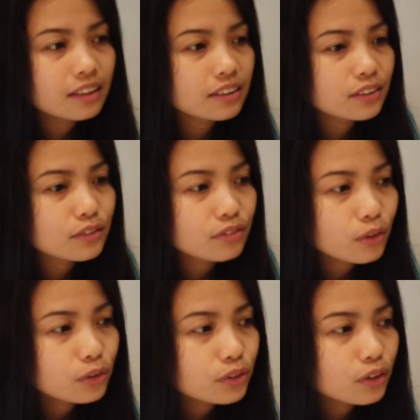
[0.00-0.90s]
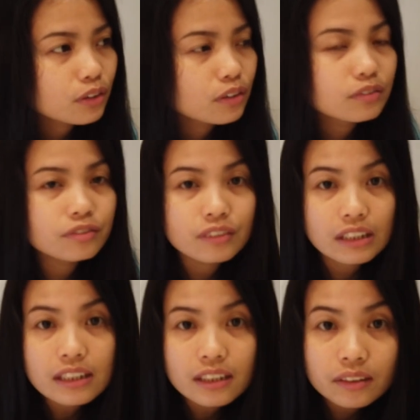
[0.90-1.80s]
He got the vote of
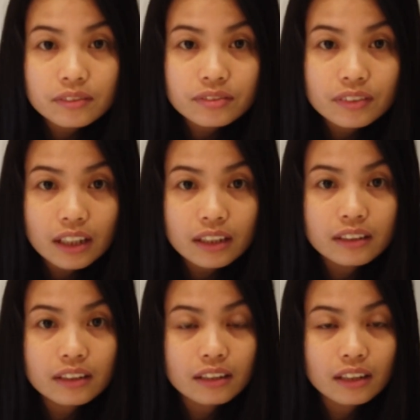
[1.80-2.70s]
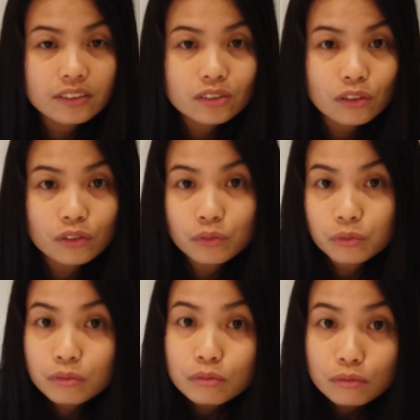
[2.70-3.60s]
Eve and then later
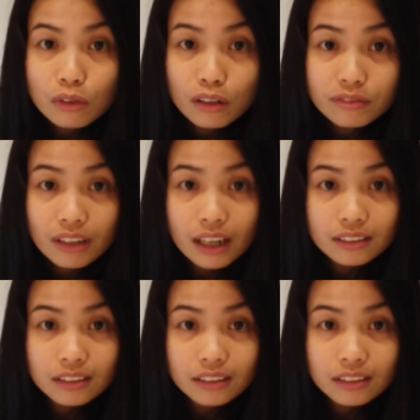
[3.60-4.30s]
on of